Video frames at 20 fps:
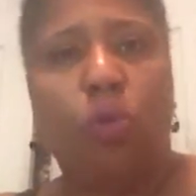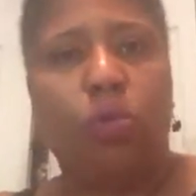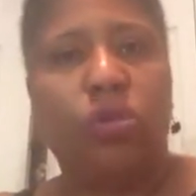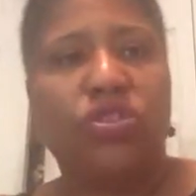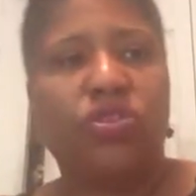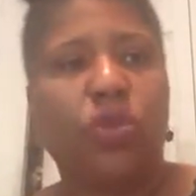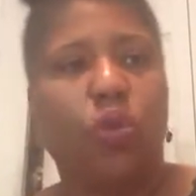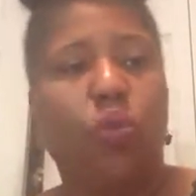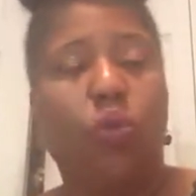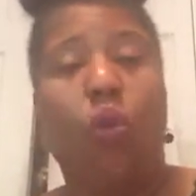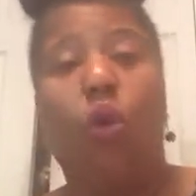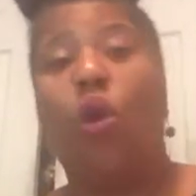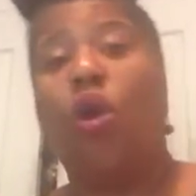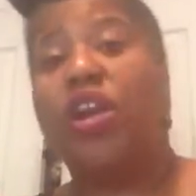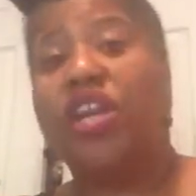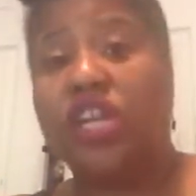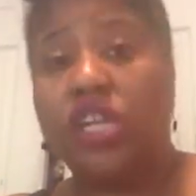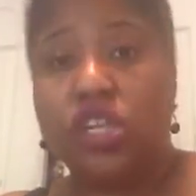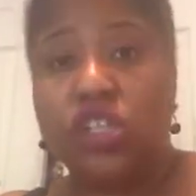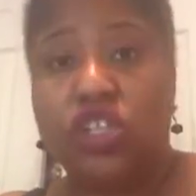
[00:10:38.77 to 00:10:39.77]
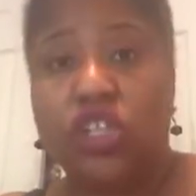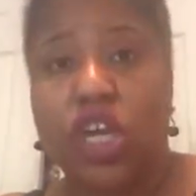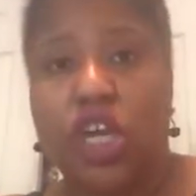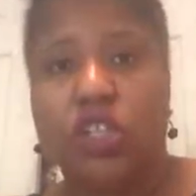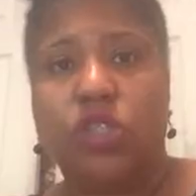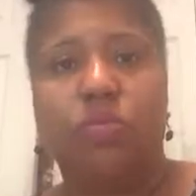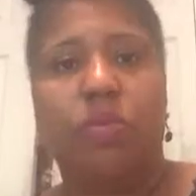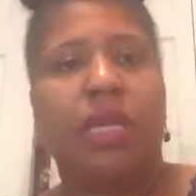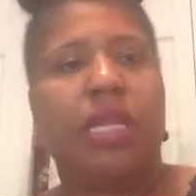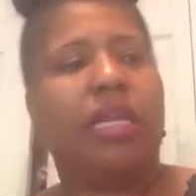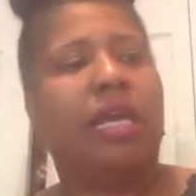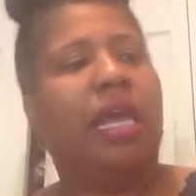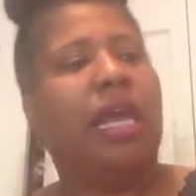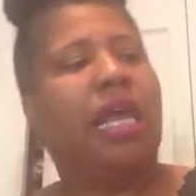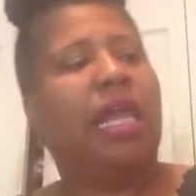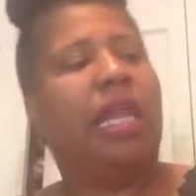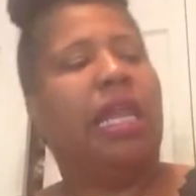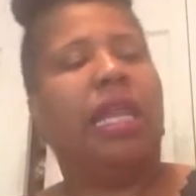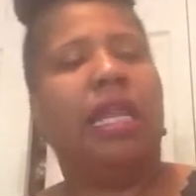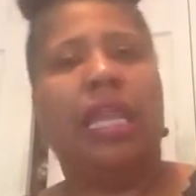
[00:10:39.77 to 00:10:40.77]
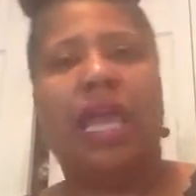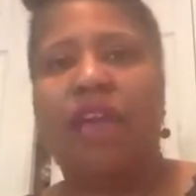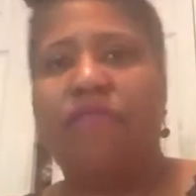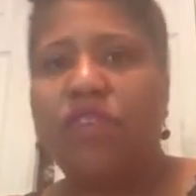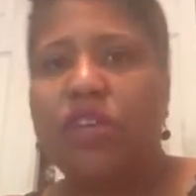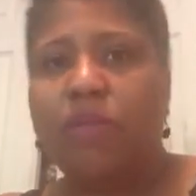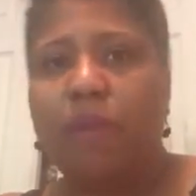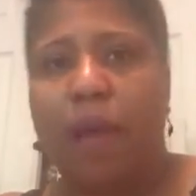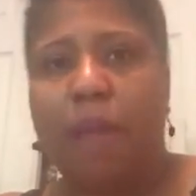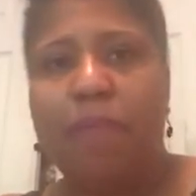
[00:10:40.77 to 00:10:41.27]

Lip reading: was awarded a judgment, levying